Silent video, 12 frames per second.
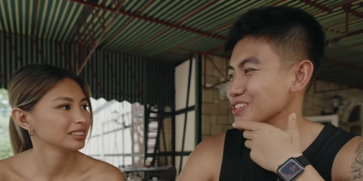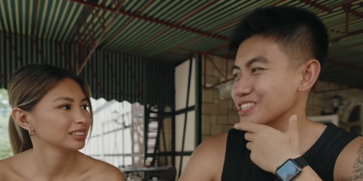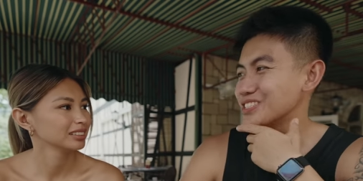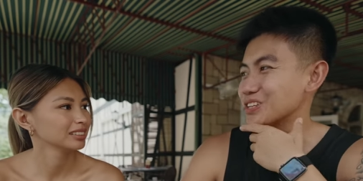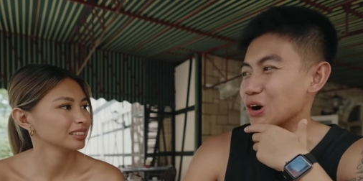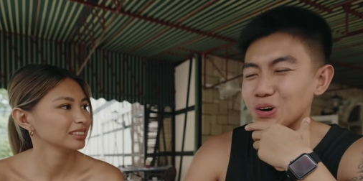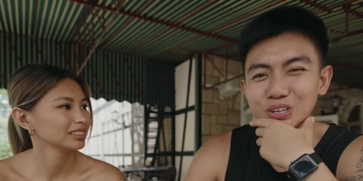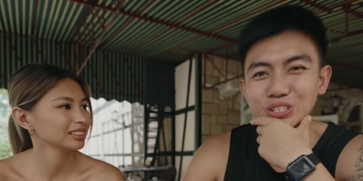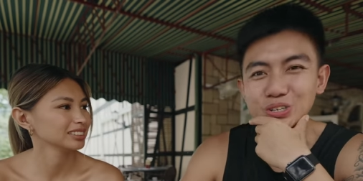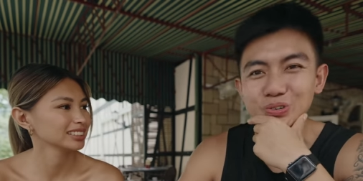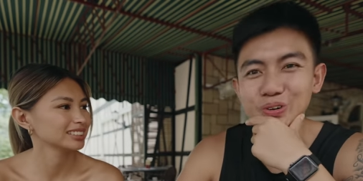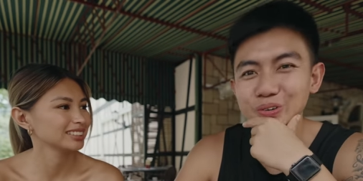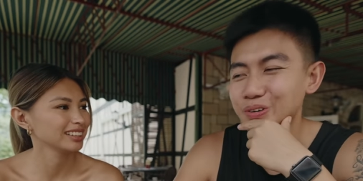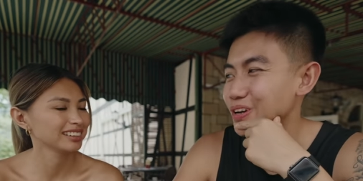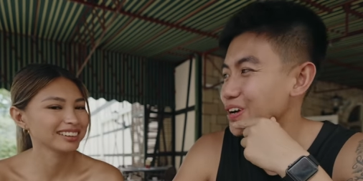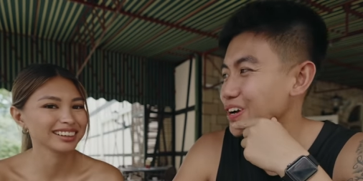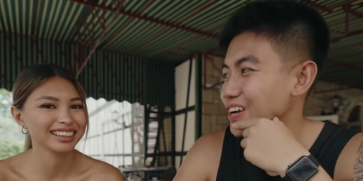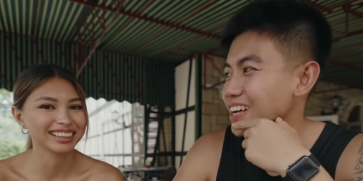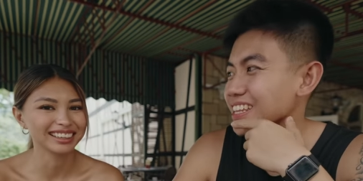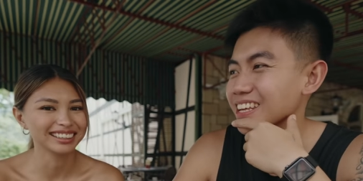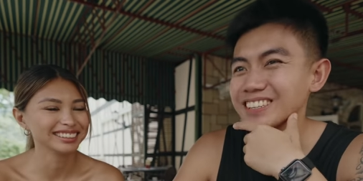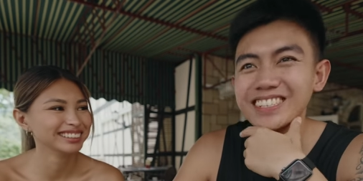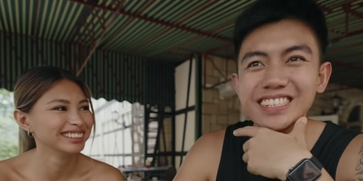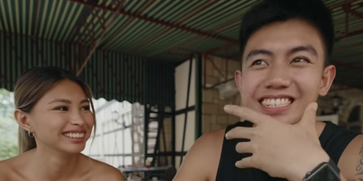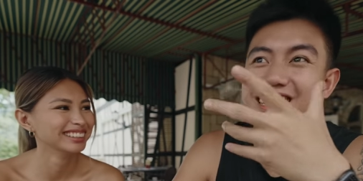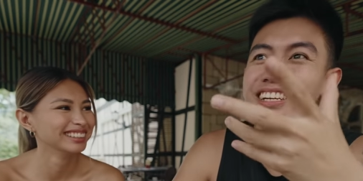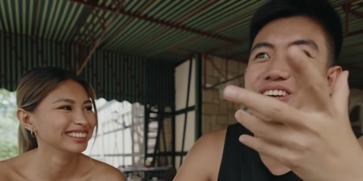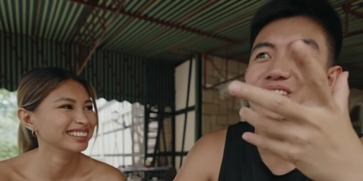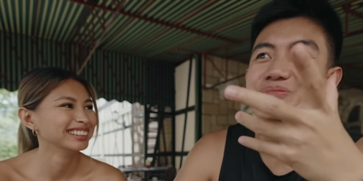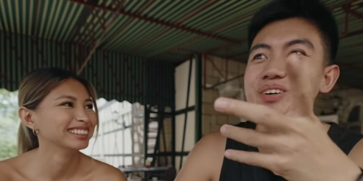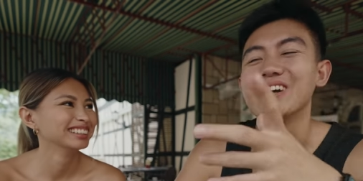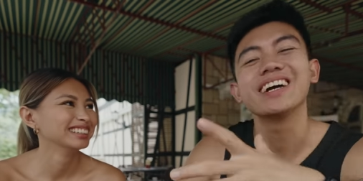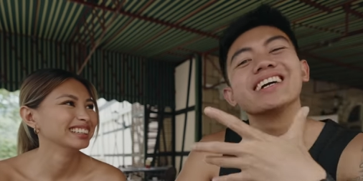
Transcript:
Speaker 1: we just told that you. secret. That was a secret, but I